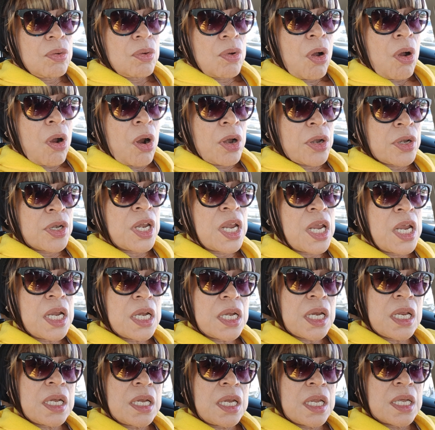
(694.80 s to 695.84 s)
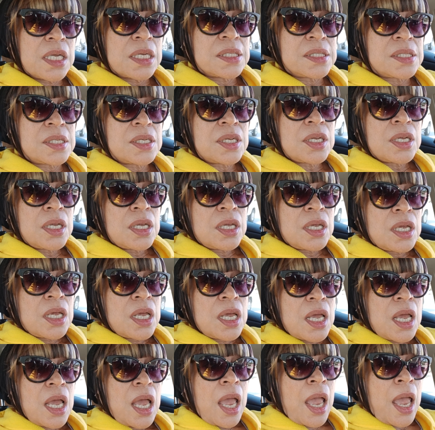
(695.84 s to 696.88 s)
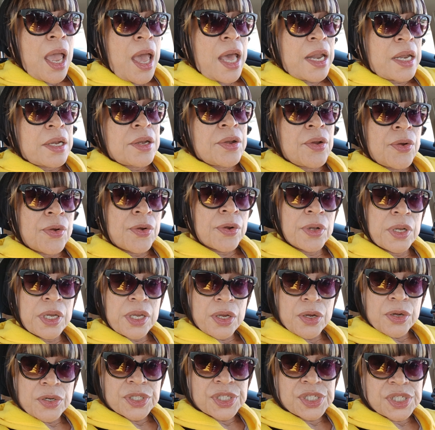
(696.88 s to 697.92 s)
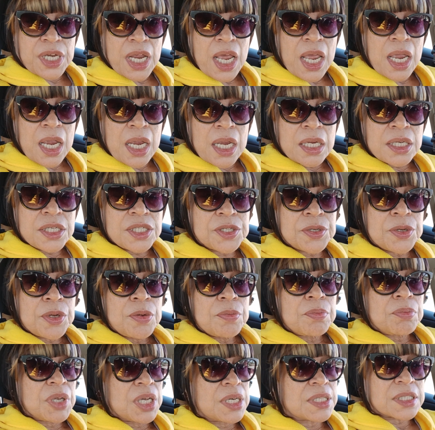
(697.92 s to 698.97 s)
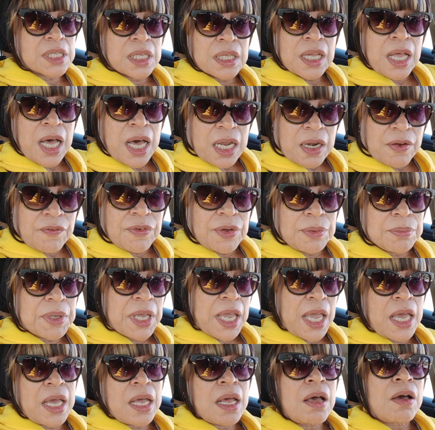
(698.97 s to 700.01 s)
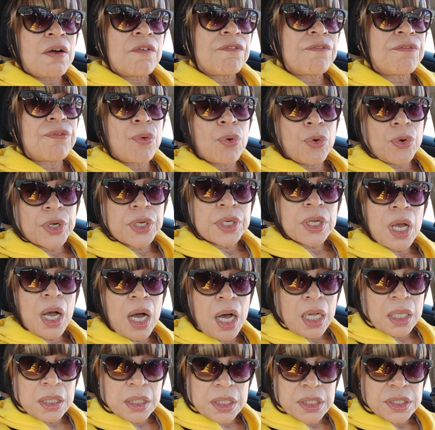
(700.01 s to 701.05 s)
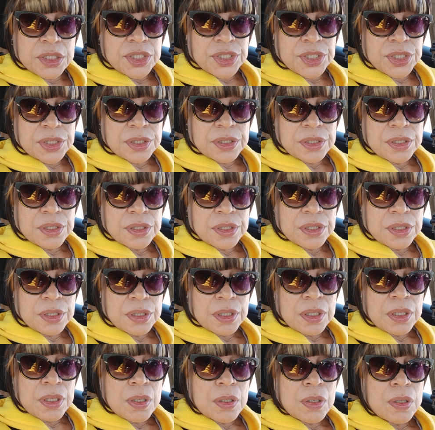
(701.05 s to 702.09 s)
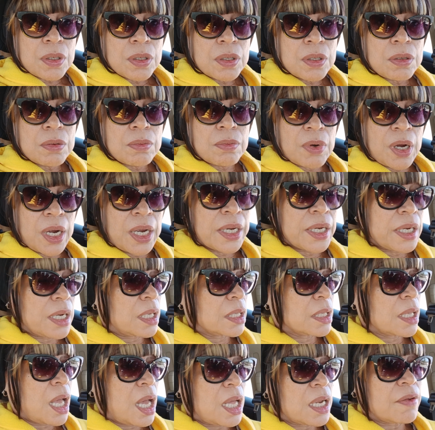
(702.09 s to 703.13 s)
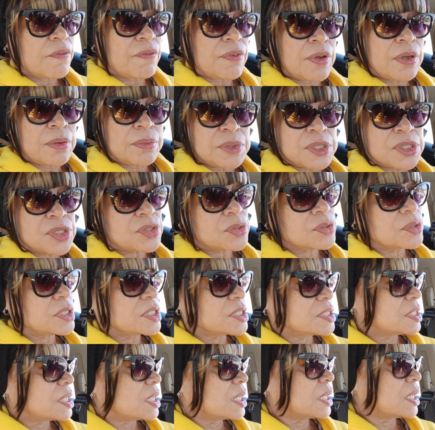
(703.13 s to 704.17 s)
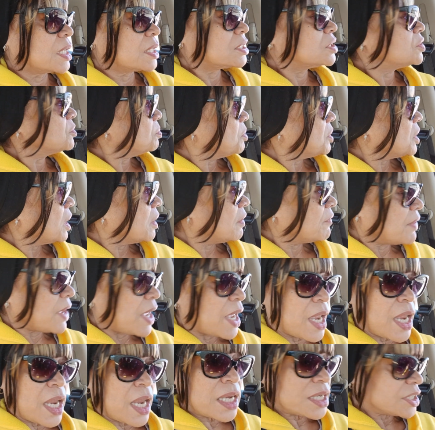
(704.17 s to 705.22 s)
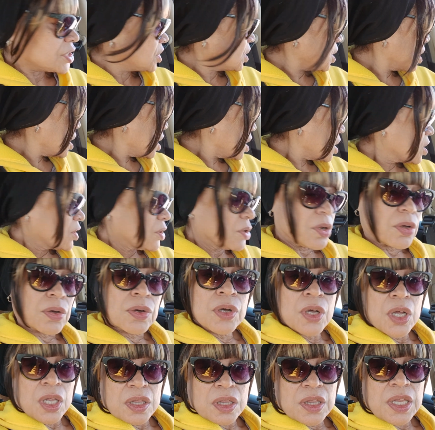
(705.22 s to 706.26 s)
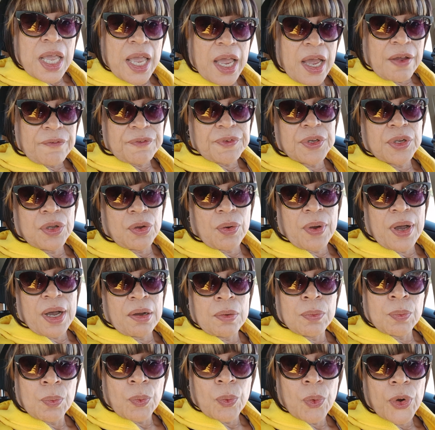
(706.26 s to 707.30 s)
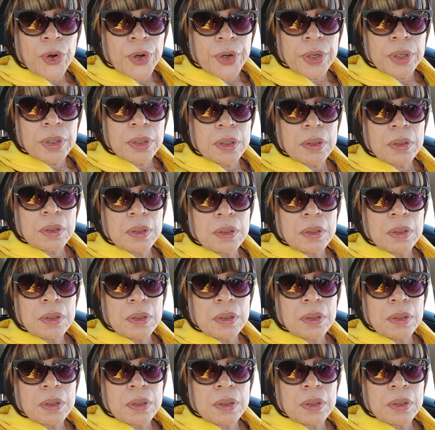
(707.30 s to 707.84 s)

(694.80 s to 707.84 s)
are needing this at an earlier stage because a lot of them can't afford college, right? A lot of them, as soon as they get to be of age, they have to go out and work.